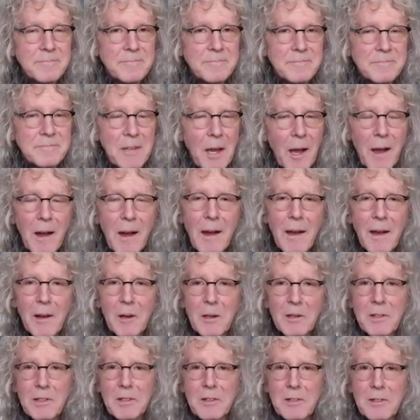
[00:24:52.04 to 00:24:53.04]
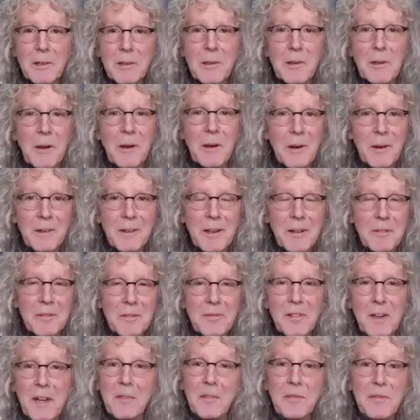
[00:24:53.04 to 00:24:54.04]
I heard you singing along. I
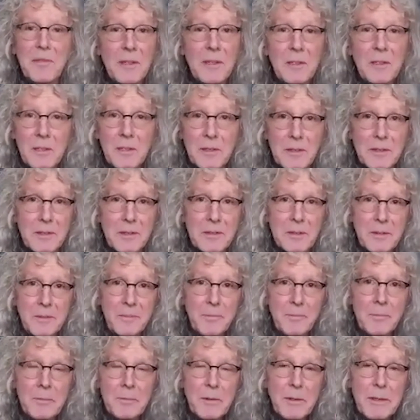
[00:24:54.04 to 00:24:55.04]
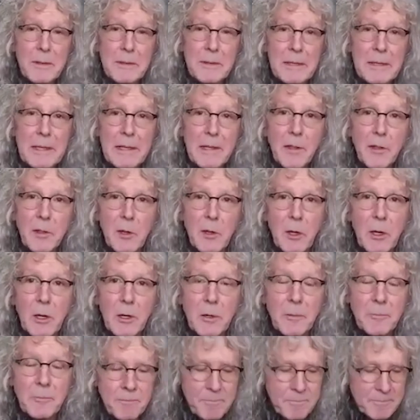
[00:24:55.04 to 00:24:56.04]
felt it in the ether.
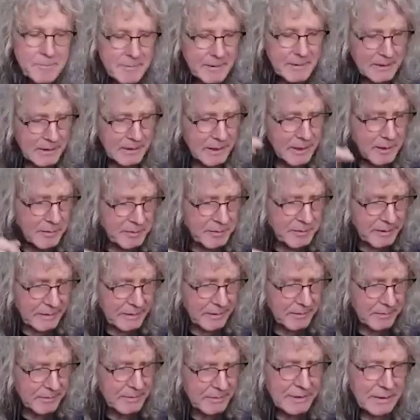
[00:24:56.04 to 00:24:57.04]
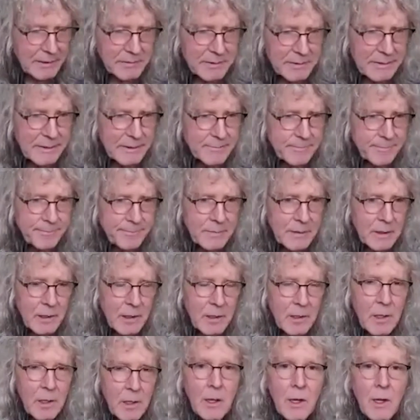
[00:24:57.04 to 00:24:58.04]
Lovely, lovely.
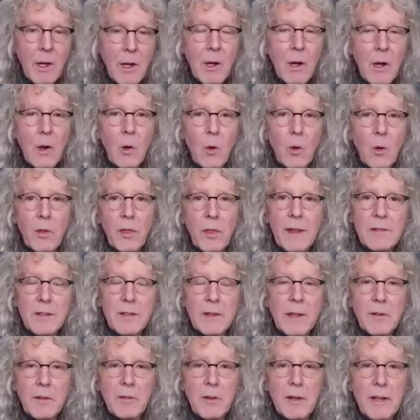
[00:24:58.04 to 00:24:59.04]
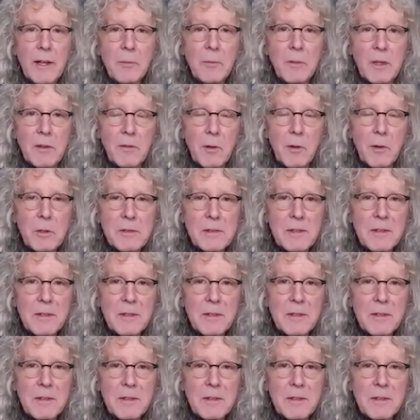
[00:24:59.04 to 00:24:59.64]
Well, thanks a lot for having me, folks.